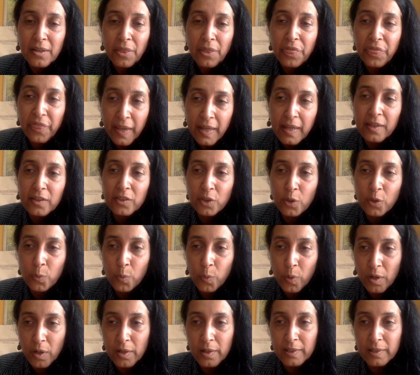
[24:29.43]
thing in the
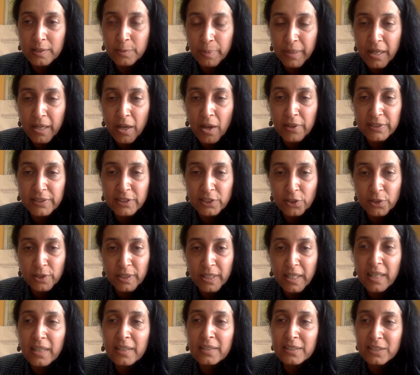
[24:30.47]
world because your
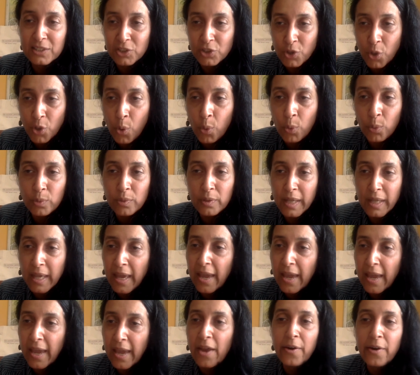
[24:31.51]
kids don't
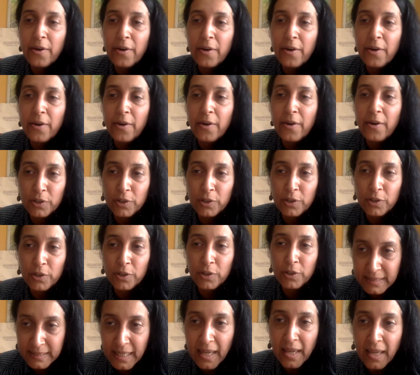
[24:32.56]
care about what you
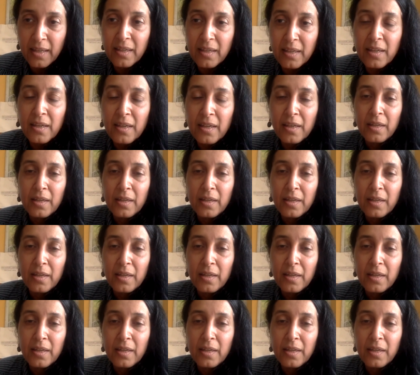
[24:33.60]
say.